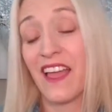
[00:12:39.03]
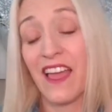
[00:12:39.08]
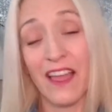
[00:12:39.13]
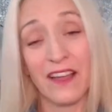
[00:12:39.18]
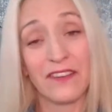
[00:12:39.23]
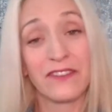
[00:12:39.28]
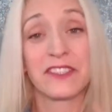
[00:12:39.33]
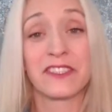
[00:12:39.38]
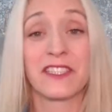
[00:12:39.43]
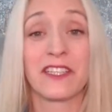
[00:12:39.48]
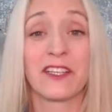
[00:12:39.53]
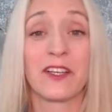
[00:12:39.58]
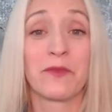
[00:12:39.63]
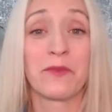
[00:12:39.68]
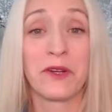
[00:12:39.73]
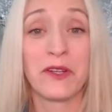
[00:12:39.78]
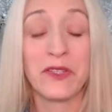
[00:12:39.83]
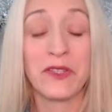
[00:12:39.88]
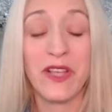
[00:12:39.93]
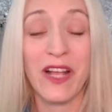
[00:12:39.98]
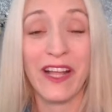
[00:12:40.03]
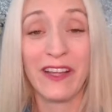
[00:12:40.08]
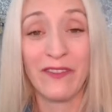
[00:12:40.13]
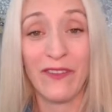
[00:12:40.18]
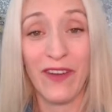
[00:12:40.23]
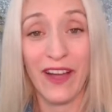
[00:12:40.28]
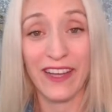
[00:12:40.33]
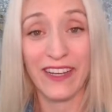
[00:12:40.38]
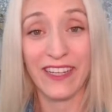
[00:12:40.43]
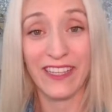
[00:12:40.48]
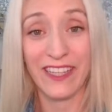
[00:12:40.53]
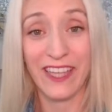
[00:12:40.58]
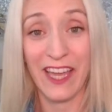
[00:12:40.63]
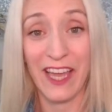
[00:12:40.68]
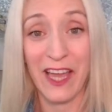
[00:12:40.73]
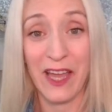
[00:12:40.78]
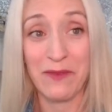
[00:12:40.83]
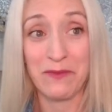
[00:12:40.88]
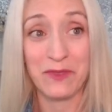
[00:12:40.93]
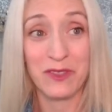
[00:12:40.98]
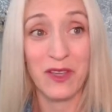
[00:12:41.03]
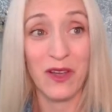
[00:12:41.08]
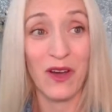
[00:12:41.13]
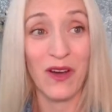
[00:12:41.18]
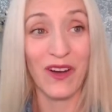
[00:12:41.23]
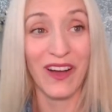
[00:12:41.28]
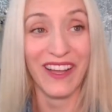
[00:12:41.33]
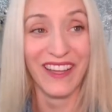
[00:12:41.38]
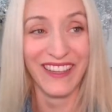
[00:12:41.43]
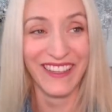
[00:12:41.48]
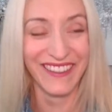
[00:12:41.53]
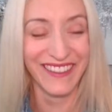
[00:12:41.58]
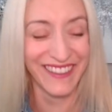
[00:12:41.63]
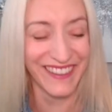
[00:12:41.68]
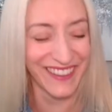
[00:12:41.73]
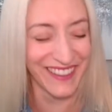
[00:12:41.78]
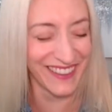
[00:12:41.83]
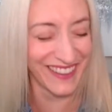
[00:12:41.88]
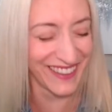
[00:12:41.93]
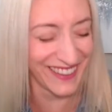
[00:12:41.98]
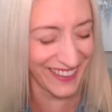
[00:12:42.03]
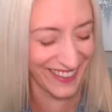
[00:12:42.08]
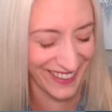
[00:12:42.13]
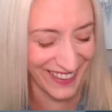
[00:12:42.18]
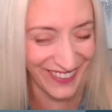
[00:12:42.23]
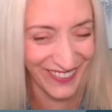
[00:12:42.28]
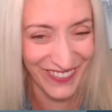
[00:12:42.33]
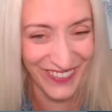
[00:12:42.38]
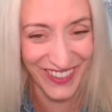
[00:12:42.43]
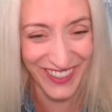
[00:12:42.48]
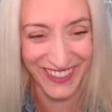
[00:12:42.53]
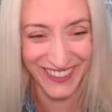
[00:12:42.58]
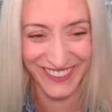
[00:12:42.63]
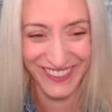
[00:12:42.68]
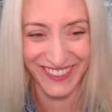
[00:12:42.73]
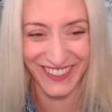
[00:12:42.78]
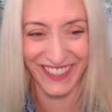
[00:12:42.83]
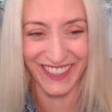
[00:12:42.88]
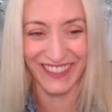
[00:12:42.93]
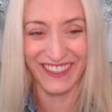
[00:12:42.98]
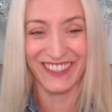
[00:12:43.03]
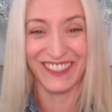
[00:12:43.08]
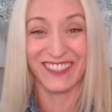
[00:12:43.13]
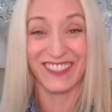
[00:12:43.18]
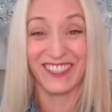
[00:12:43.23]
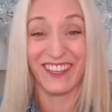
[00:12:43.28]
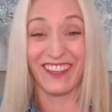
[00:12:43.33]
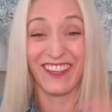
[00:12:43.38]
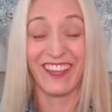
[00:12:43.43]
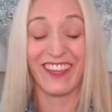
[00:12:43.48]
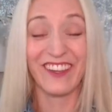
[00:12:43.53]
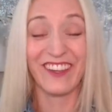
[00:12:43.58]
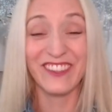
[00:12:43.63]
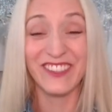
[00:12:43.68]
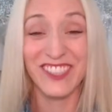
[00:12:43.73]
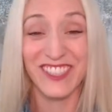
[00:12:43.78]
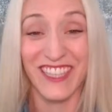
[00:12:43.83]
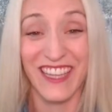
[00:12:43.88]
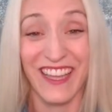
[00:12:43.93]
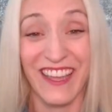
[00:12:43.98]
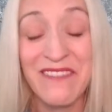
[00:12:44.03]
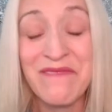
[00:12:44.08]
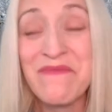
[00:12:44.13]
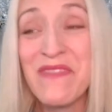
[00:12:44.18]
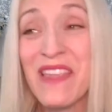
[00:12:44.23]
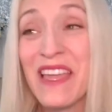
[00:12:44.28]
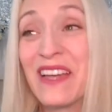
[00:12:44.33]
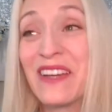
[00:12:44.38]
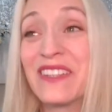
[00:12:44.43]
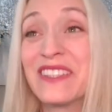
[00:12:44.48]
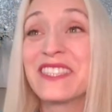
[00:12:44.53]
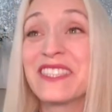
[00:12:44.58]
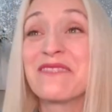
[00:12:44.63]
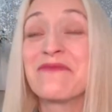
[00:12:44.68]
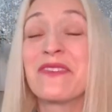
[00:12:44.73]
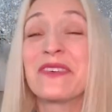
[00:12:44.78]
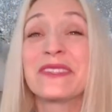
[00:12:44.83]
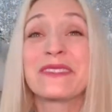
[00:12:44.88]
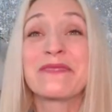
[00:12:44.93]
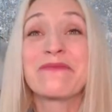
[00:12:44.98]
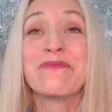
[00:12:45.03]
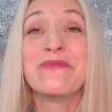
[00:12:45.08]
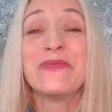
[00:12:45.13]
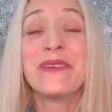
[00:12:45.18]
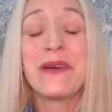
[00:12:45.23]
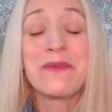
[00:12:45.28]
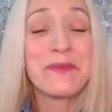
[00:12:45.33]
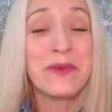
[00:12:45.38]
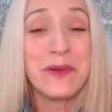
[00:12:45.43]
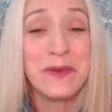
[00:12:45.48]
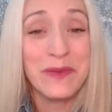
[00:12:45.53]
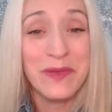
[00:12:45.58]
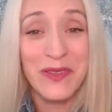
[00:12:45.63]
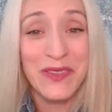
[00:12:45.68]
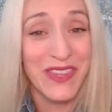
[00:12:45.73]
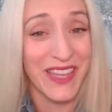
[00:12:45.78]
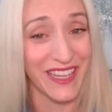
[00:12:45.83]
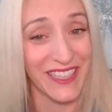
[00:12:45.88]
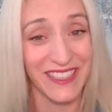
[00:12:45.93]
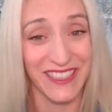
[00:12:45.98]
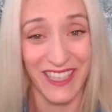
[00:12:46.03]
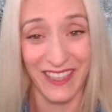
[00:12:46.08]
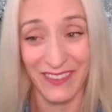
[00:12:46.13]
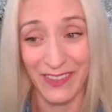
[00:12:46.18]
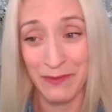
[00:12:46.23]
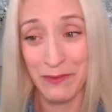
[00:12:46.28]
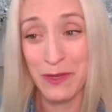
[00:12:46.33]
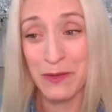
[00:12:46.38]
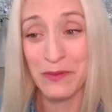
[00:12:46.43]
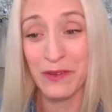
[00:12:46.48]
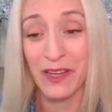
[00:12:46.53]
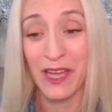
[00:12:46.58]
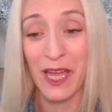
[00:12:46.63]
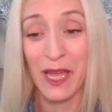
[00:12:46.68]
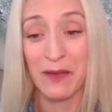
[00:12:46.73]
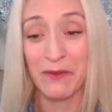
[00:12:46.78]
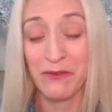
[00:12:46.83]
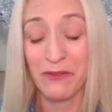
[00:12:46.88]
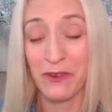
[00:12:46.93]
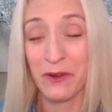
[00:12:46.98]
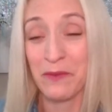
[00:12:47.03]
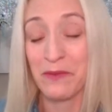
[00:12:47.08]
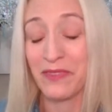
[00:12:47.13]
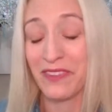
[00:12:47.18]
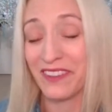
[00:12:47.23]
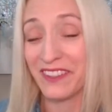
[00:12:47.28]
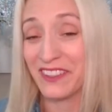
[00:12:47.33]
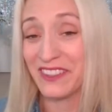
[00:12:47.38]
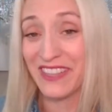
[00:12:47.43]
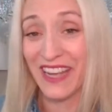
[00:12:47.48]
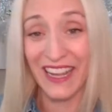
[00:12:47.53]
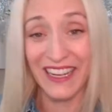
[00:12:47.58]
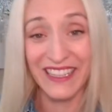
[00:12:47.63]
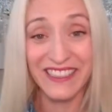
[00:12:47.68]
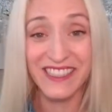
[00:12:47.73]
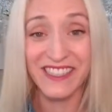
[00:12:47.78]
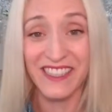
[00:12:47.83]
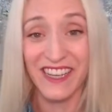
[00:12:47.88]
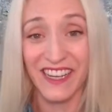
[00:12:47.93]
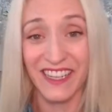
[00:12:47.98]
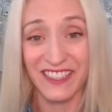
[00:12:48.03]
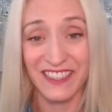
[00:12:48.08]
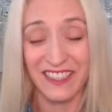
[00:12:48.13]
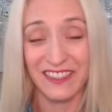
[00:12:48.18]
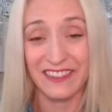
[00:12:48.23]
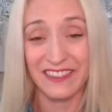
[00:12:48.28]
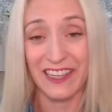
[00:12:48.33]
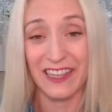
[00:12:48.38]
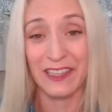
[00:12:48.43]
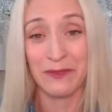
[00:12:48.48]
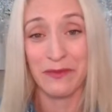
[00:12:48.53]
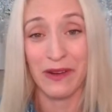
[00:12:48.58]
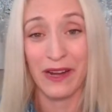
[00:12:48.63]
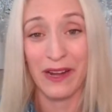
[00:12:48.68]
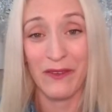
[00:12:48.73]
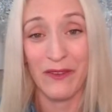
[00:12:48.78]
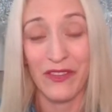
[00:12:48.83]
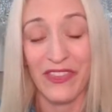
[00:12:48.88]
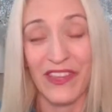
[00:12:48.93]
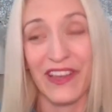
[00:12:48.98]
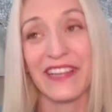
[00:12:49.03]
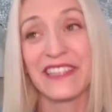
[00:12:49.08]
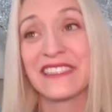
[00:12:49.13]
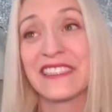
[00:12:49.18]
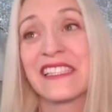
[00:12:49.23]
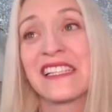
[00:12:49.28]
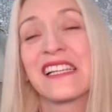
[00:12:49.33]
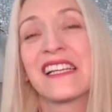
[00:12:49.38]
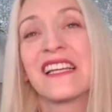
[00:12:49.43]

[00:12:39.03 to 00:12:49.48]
every single person I invited came. So it was like this huge thing. It was the most memorable Thanksgiving. People came from the United States to celebrate with us.